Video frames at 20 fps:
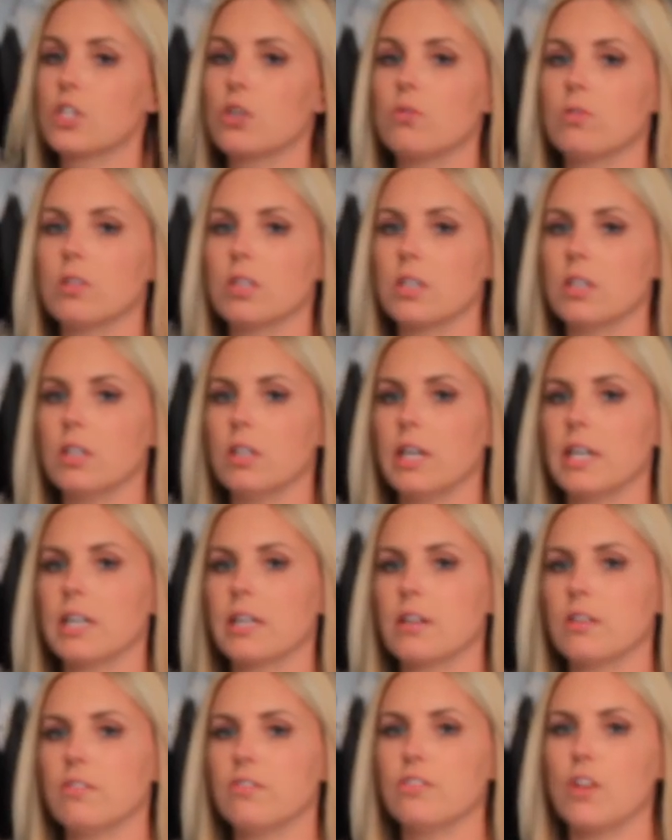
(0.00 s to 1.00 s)
cute little
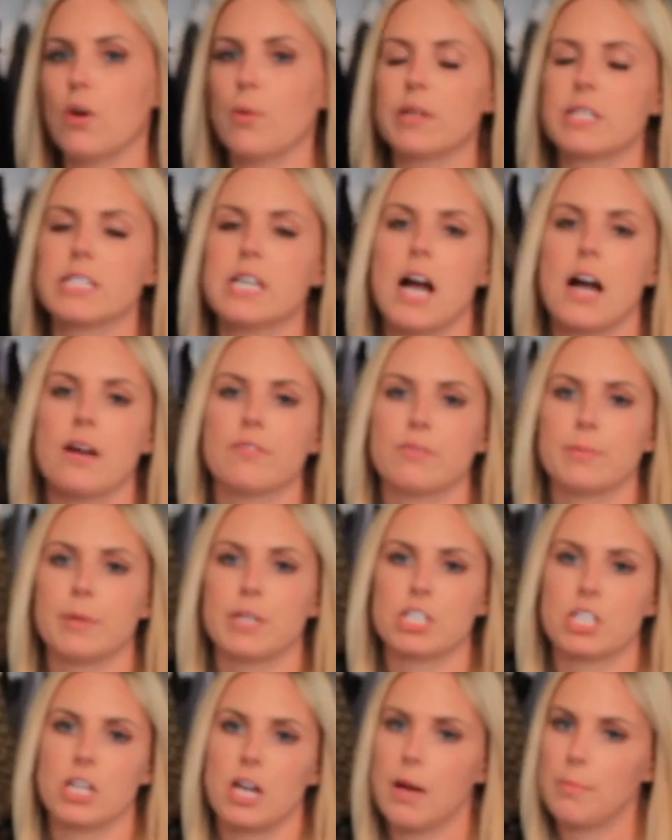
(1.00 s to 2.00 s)
like flowy top from
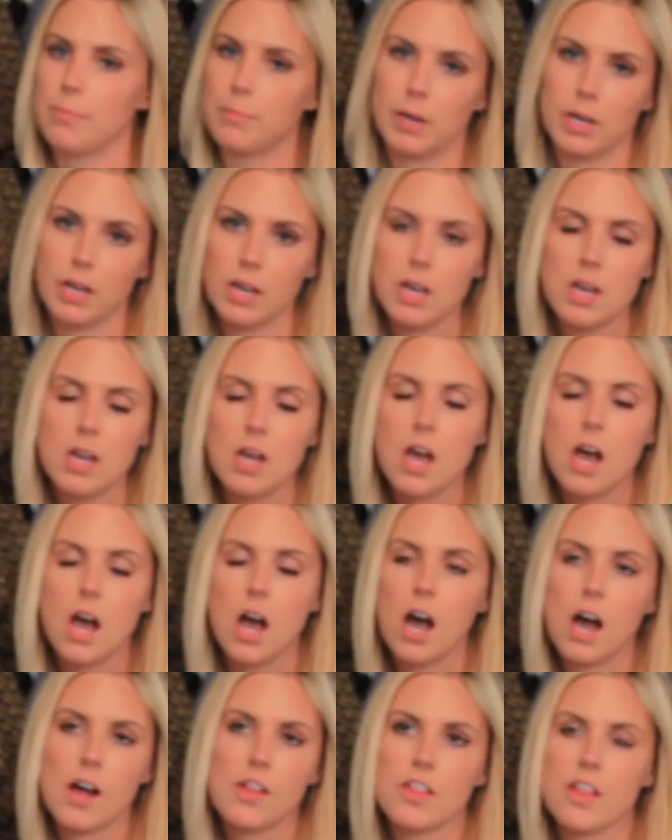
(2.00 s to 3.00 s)
H&M, but
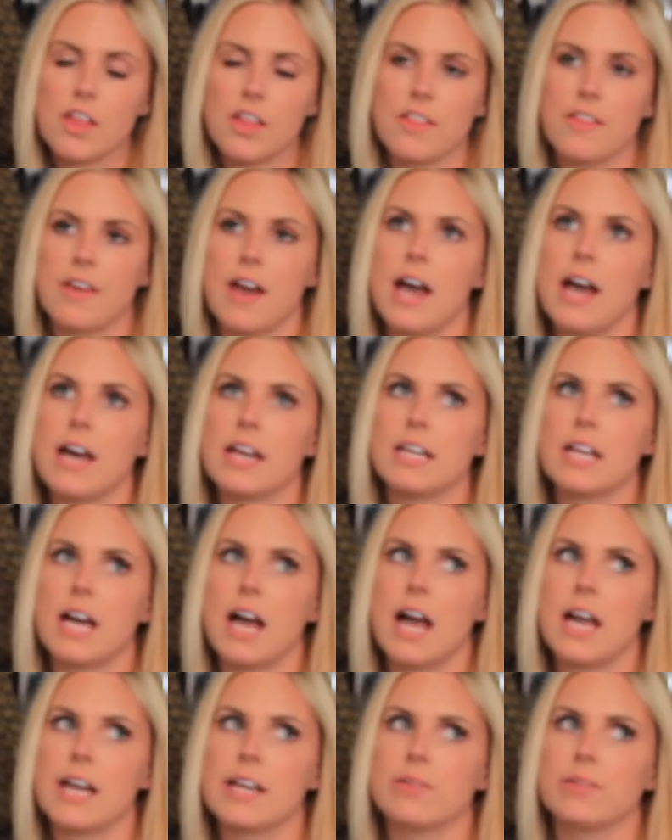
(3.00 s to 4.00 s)
other than that,
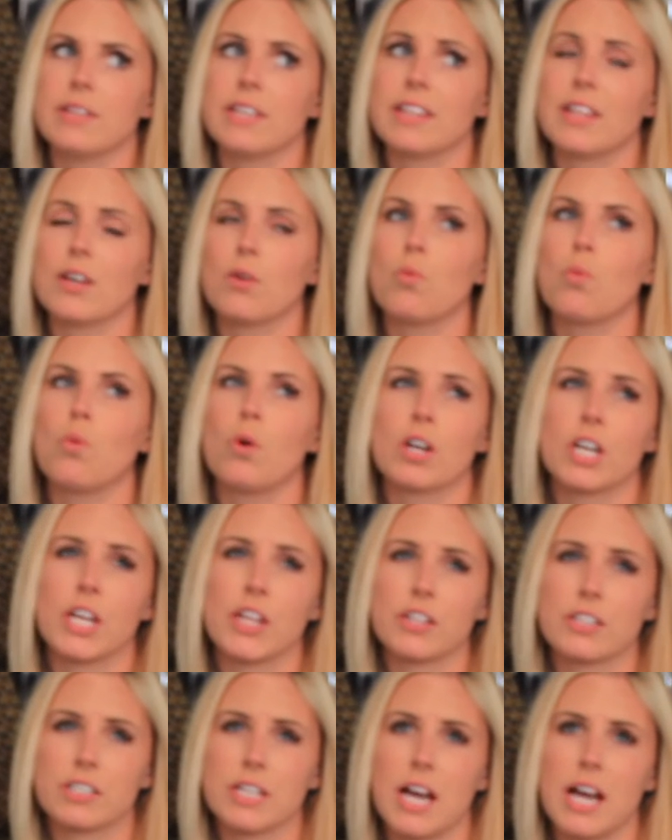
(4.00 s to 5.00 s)
I only had like one
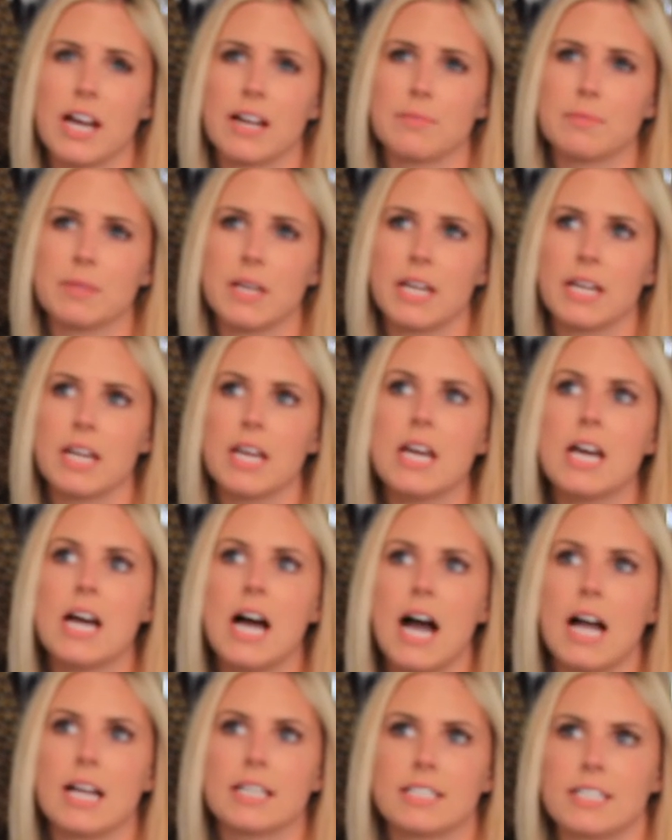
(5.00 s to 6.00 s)
other time that
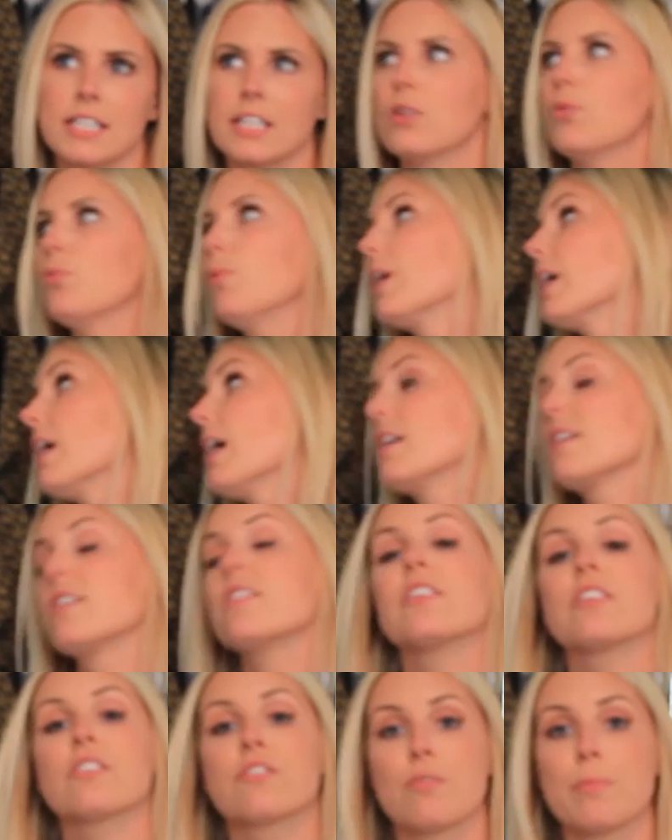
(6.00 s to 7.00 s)
I didn't wear
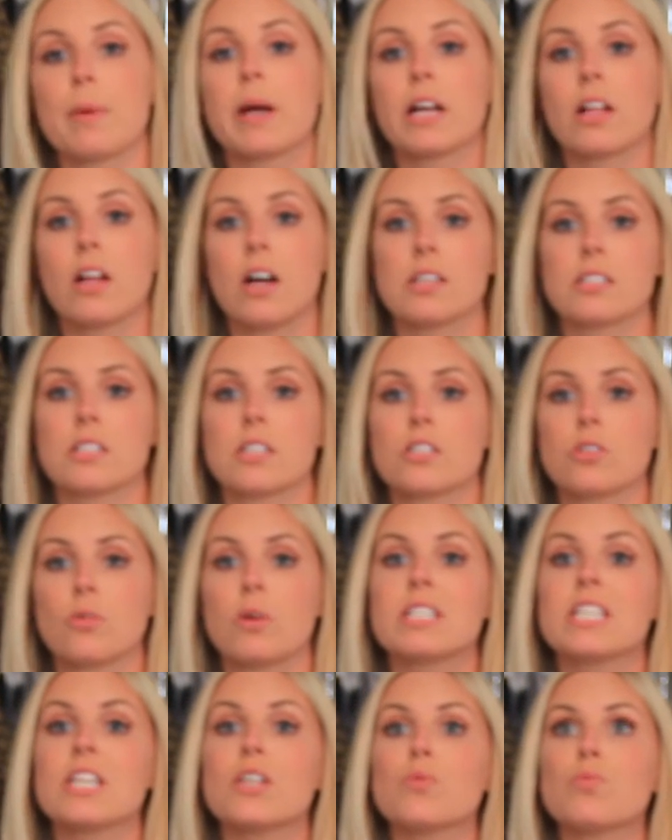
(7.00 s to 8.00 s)
anything from my closet. So
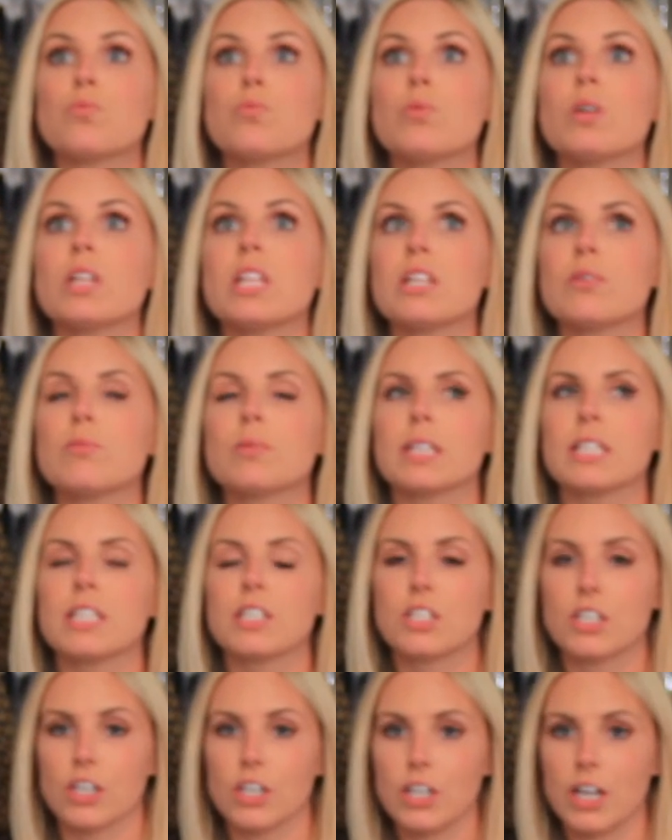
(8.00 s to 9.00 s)
I did really, really
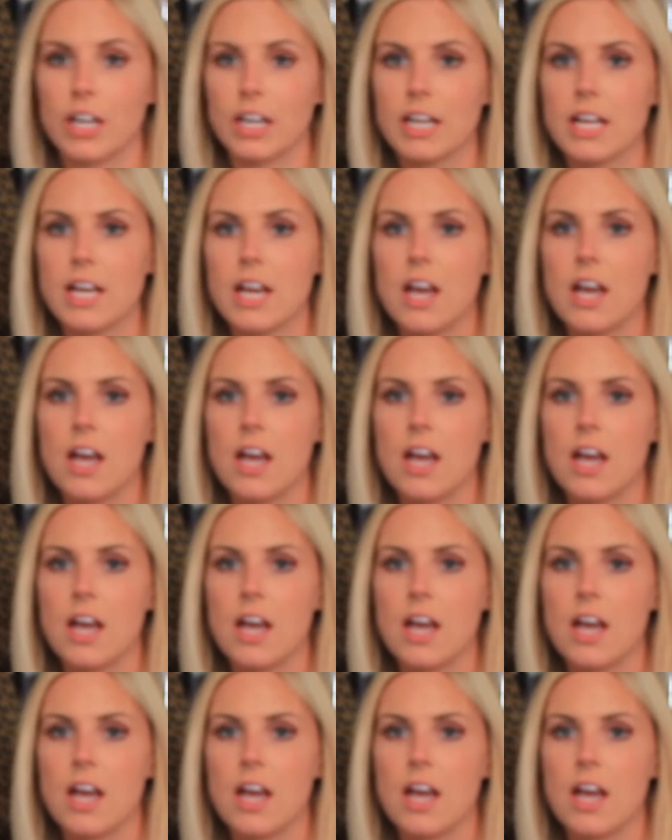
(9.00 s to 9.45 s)
good.